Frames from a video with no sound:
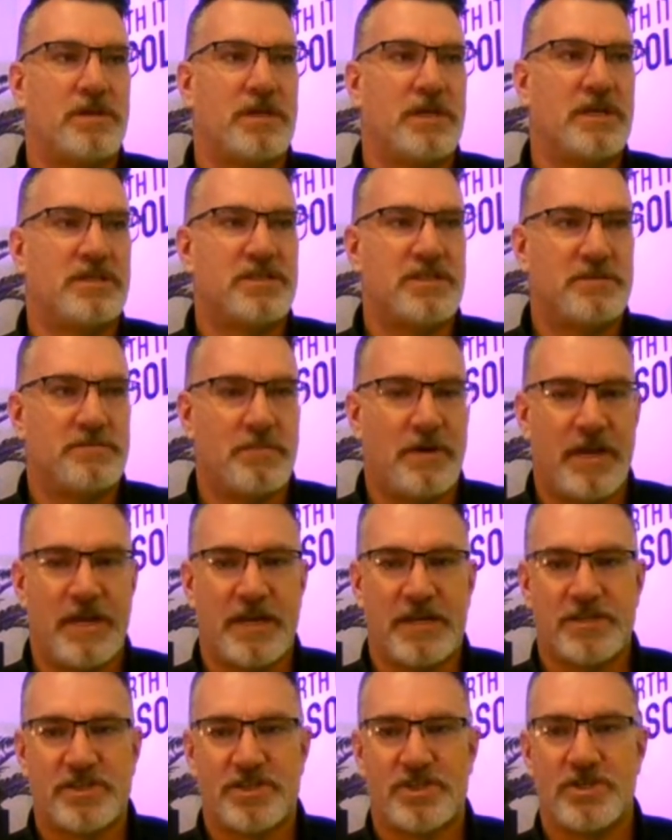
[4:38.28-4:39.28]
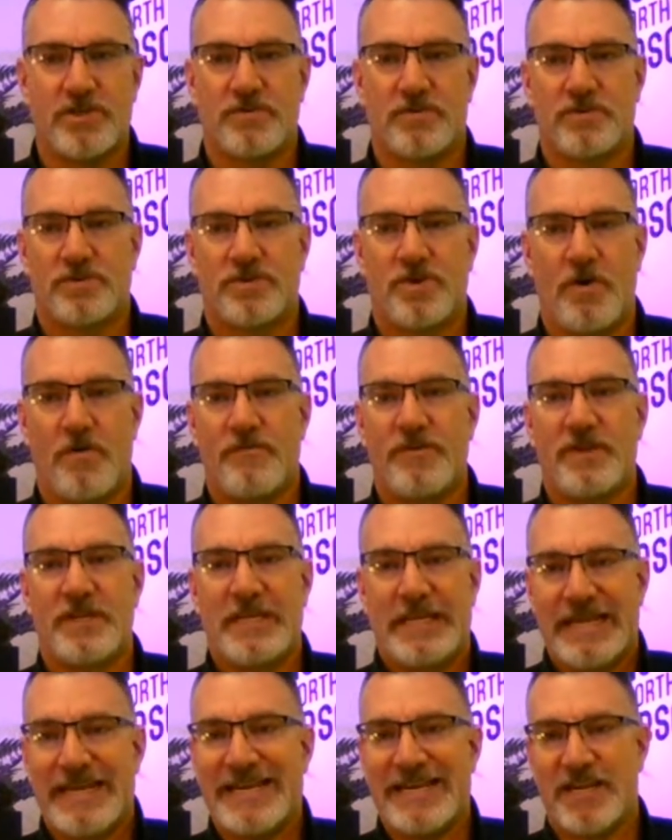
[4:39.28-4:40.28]
isn't my excuse
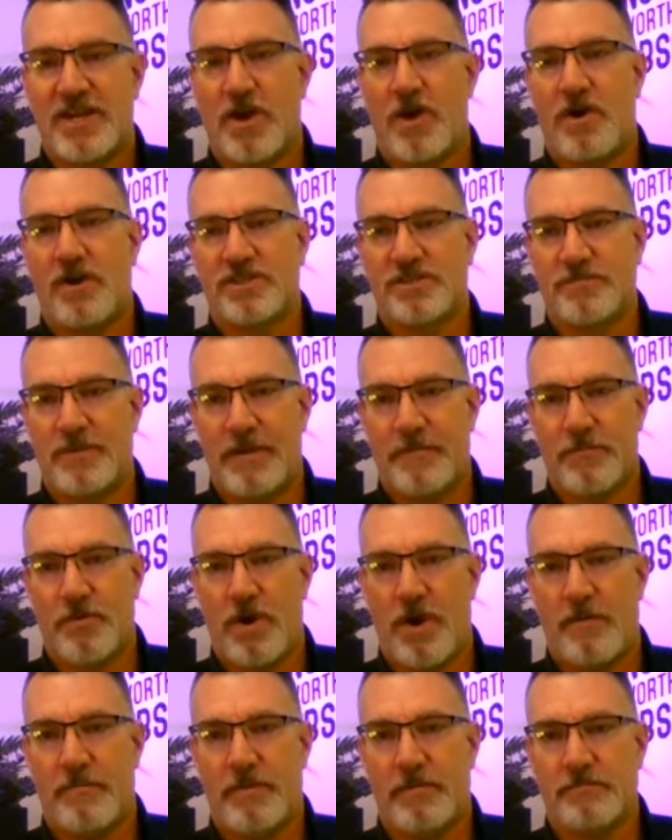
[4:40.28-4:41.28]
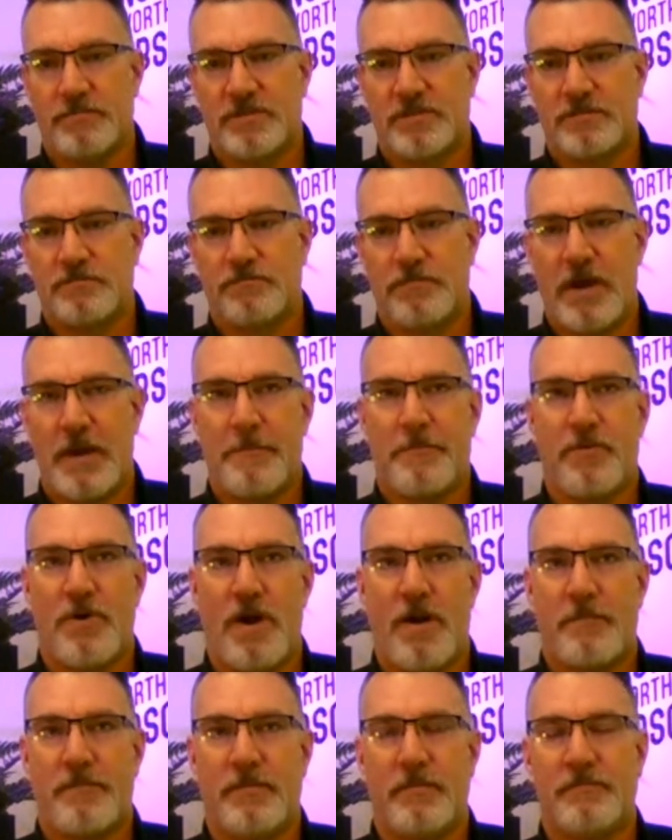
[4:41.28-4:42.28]
covid didn't cause my problems my
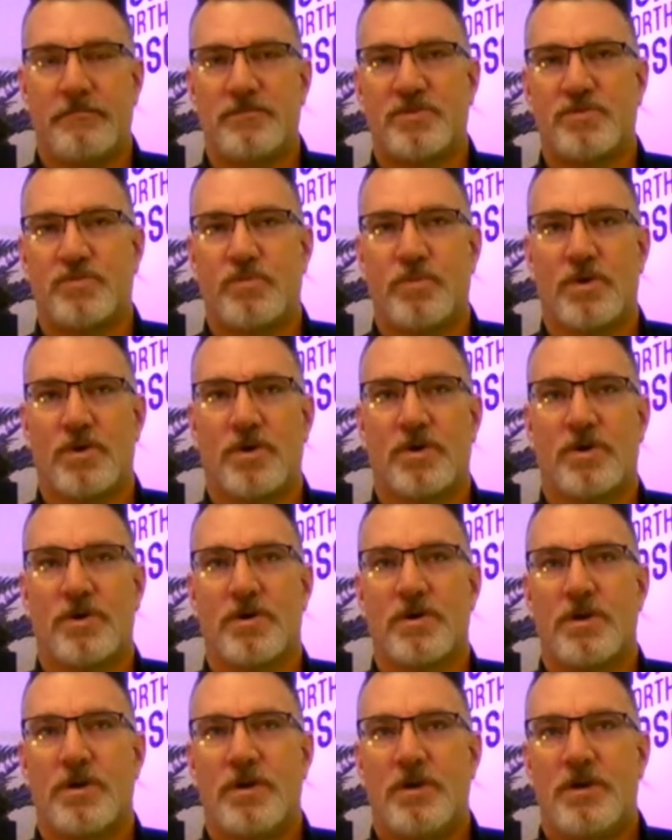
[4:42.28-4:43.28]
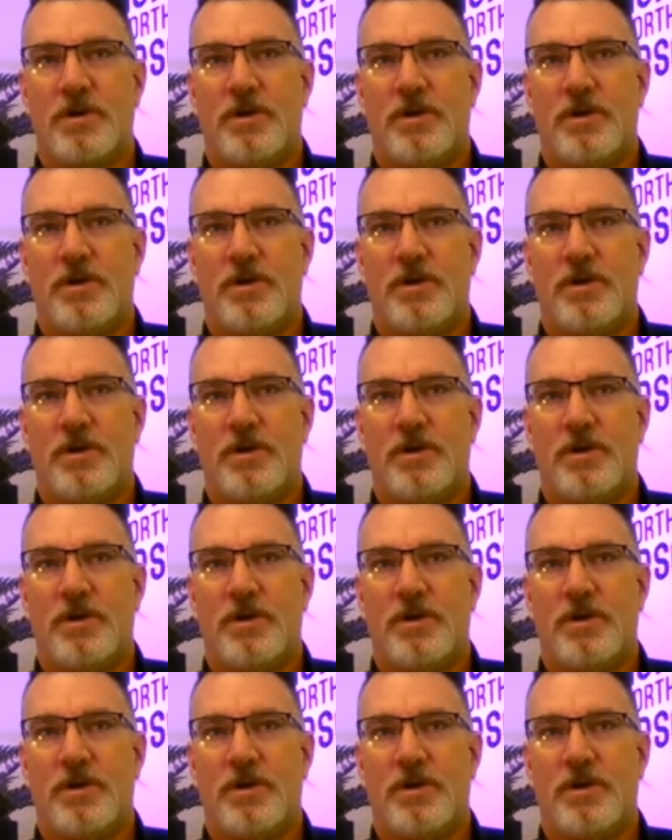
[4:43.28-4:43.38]
problems were